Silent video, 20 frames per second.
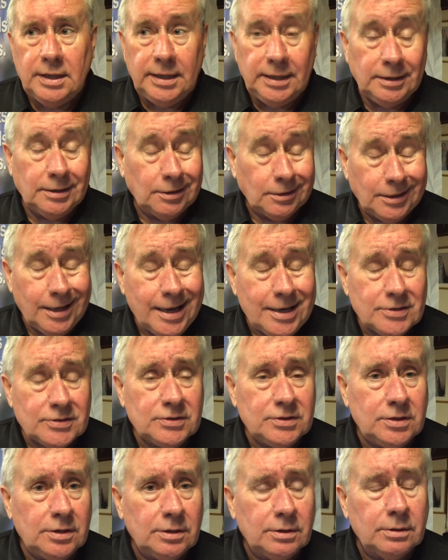In the
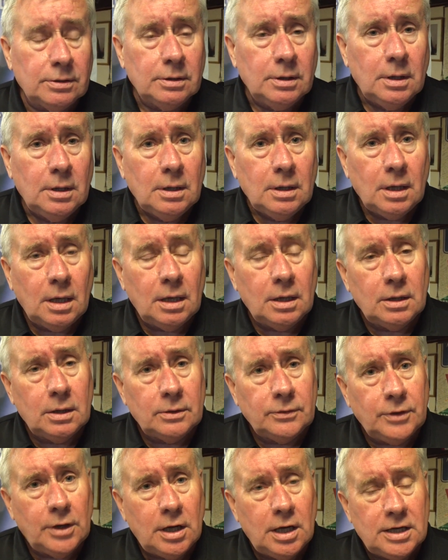last year,
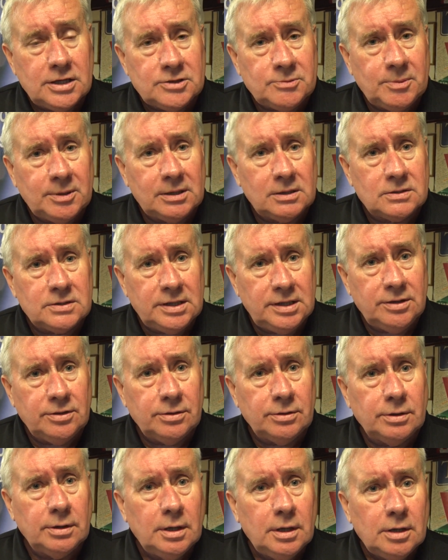the hospitals
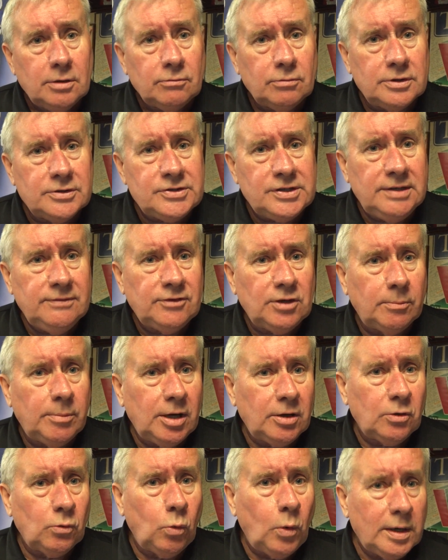here received
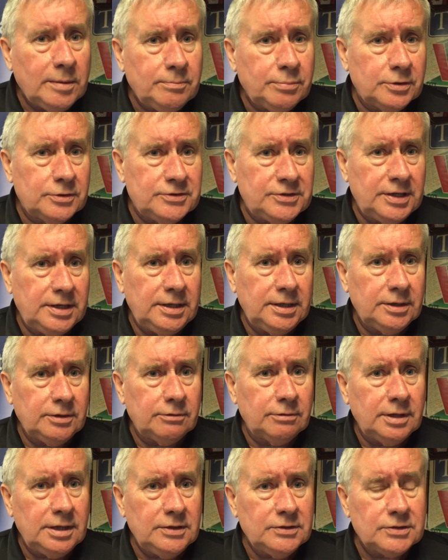about a 1%
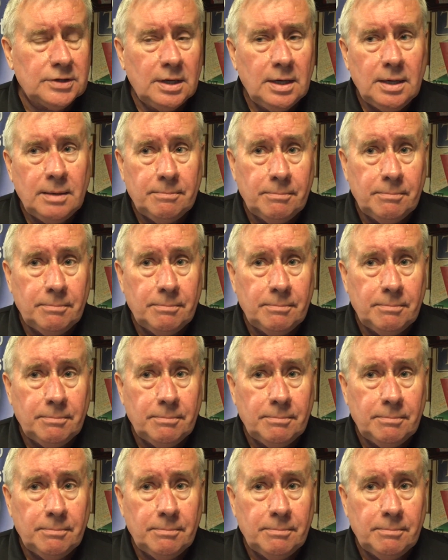increase,